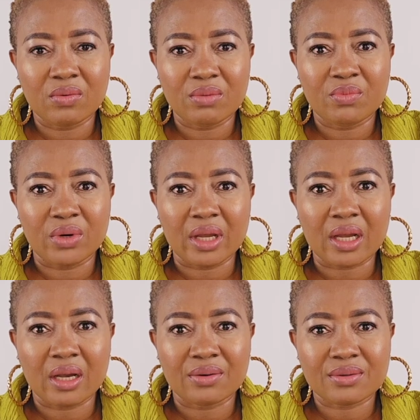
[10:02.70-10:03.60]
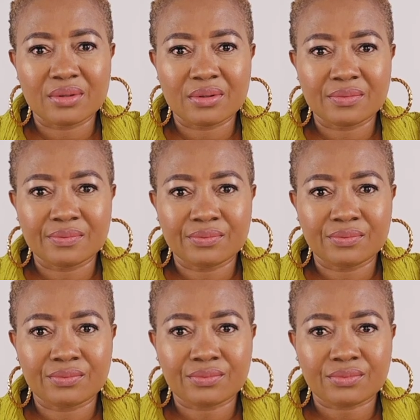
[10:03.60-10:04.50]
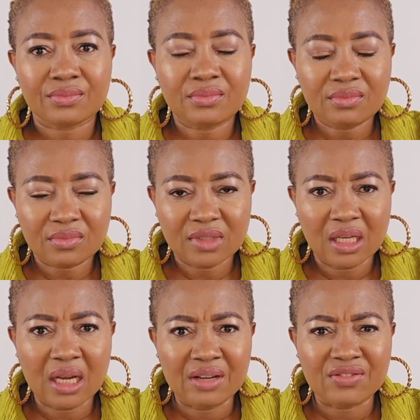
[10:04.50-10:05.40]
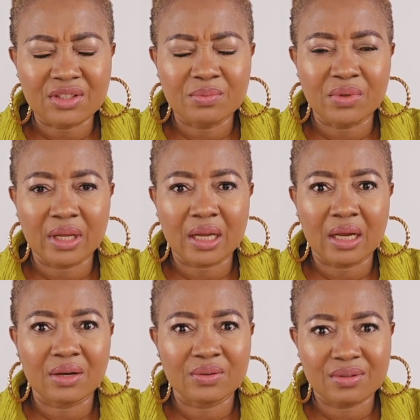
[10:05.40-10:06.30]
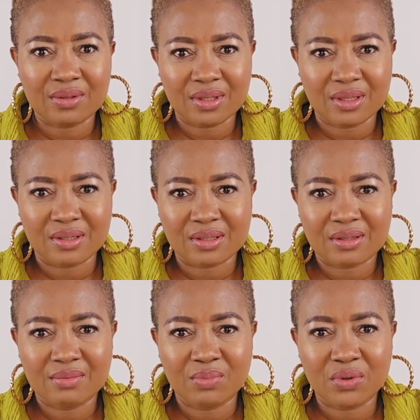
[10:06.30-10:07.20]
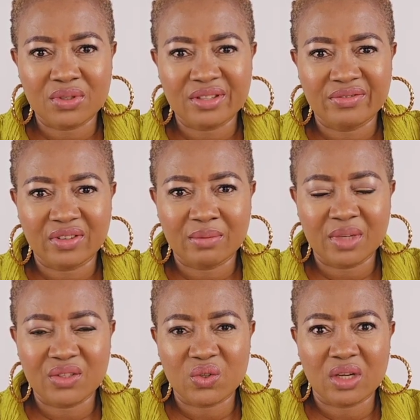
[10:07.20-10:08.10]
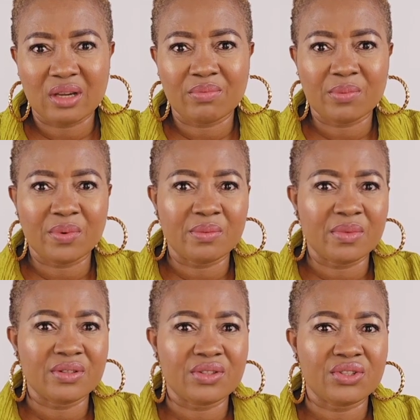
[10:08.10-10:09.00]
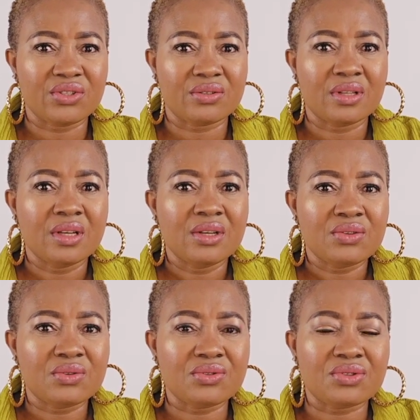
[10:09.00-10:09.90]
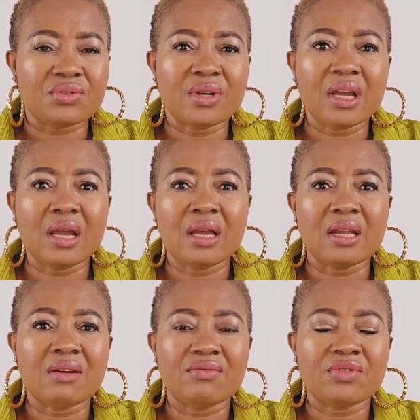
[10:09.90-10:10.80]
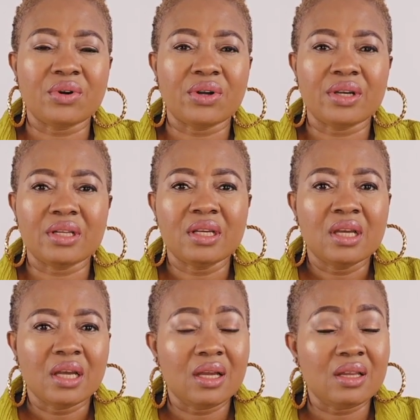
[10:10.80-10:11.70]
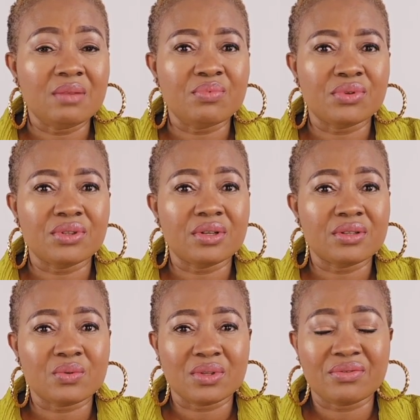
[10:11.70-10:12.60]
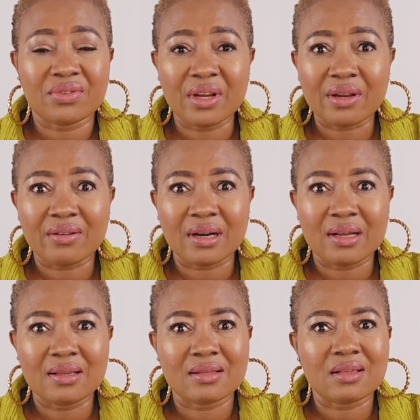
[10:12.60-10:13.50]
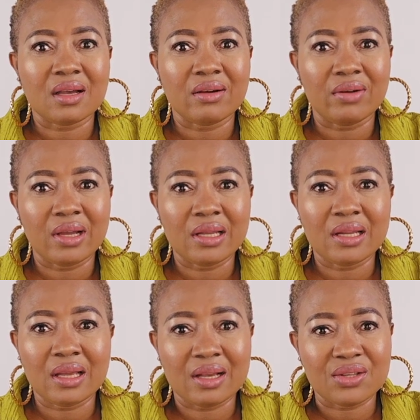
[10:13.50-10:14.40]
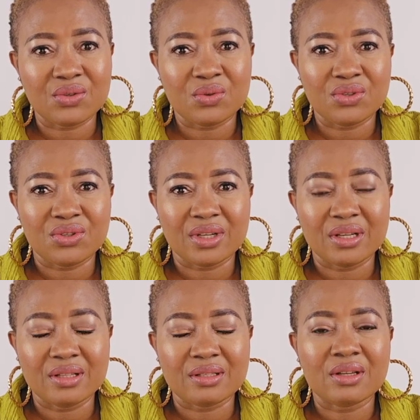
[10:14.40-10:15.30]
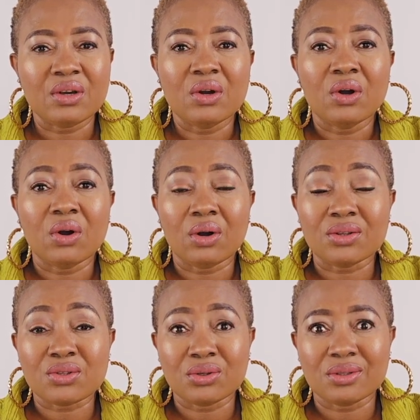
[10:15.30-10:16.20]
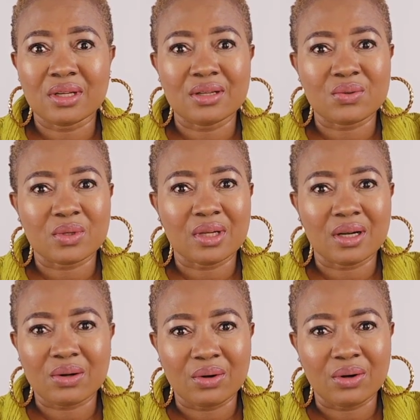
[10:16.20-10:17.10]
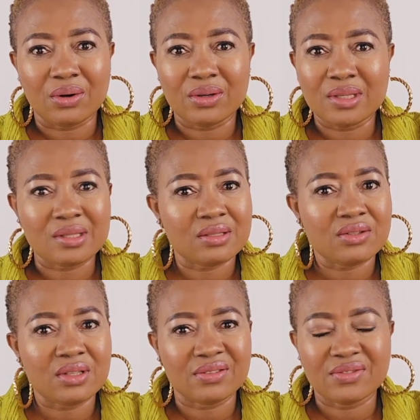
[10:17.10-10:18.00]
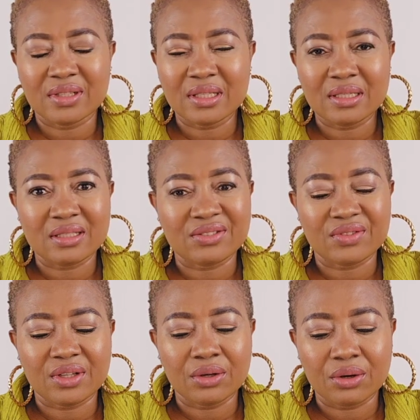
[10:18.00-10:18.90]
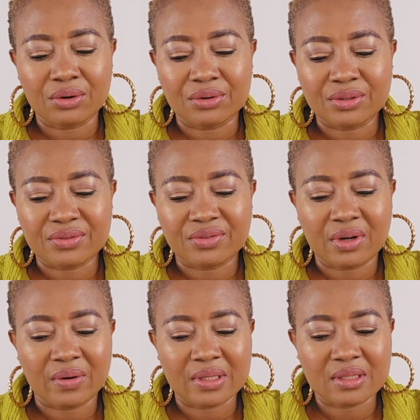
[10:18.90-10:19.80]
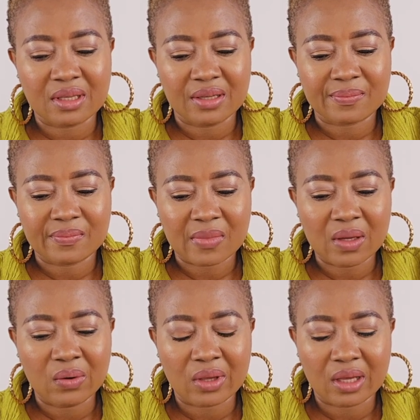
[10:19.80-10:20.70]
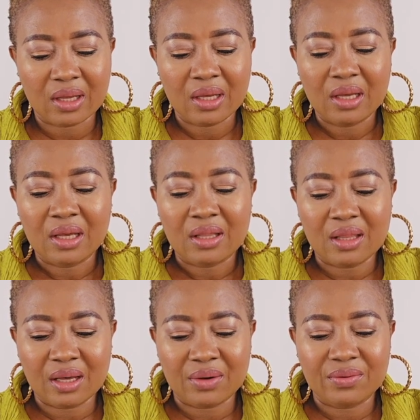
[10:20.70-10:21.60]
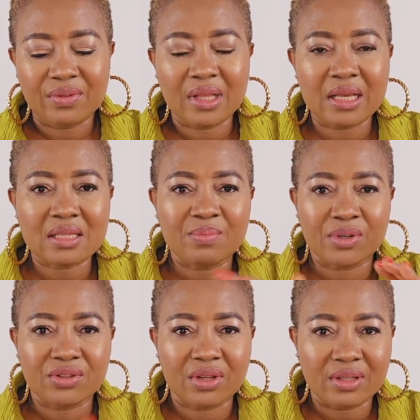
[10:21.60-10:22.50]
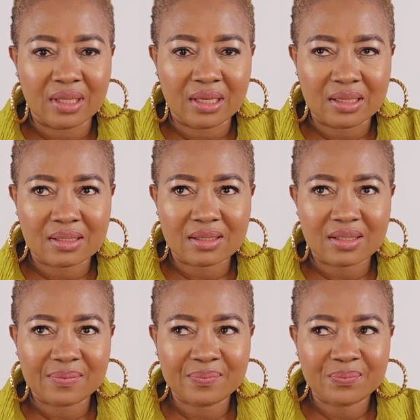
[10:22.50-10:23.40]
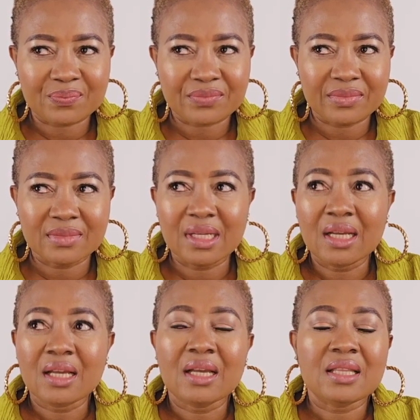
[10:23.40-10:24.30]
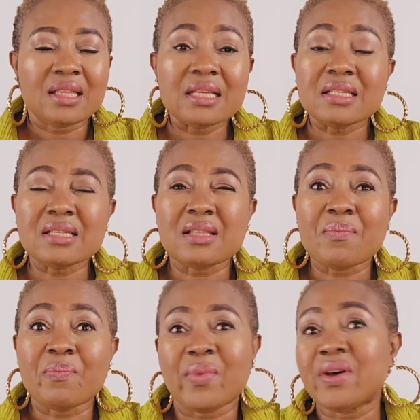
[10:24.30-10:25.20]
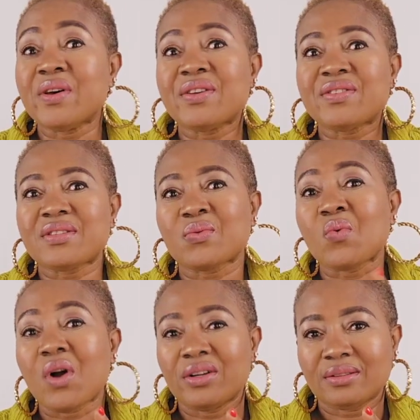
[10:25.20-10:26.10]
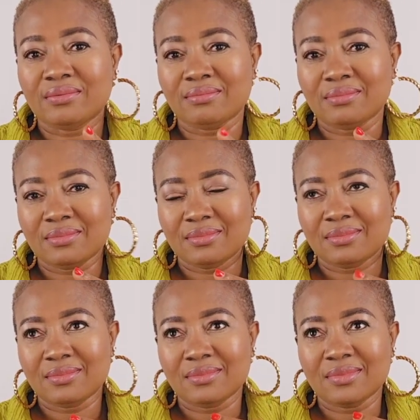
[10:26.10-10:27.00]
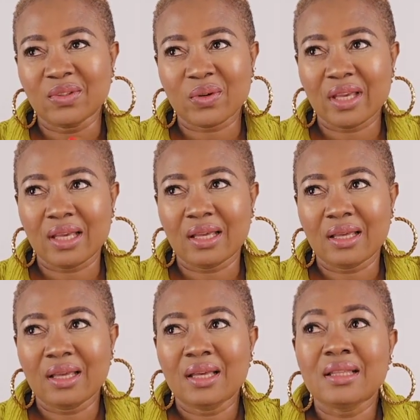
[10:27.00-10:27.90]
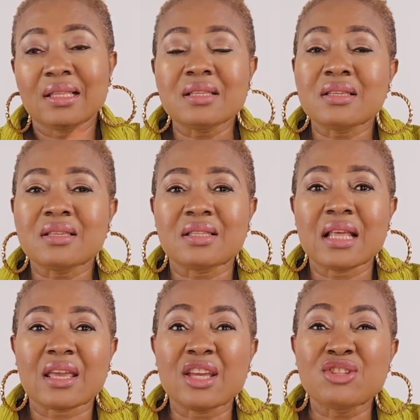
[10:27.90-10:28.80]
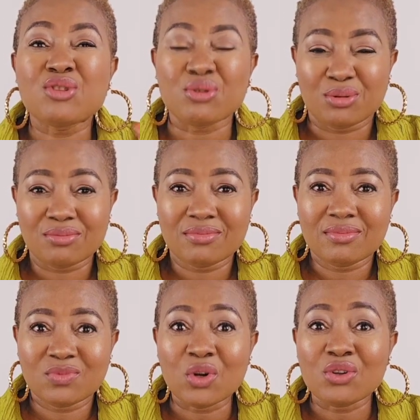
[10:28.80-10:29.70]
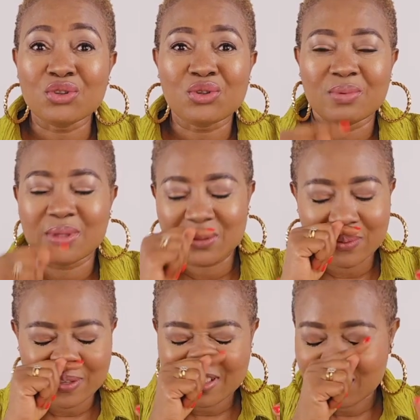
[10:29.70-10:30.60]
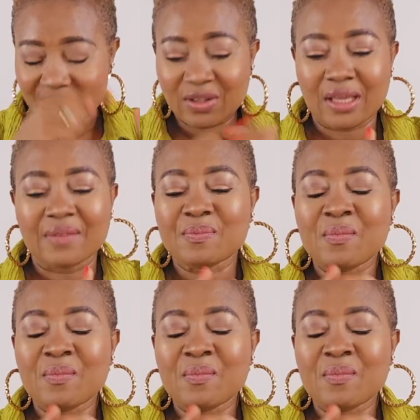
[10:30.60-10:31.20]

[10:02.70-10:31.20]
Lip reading: with breakouts. After breakouts is post-inflammatory hyperpigmentation. So try and avoid any products with fragrance or any estrogens or toners with alcohol. Is definitely not good for our skin. Okay, now last but not the least, this is the best one. Okay, this is like a do what you should be doing. Okay,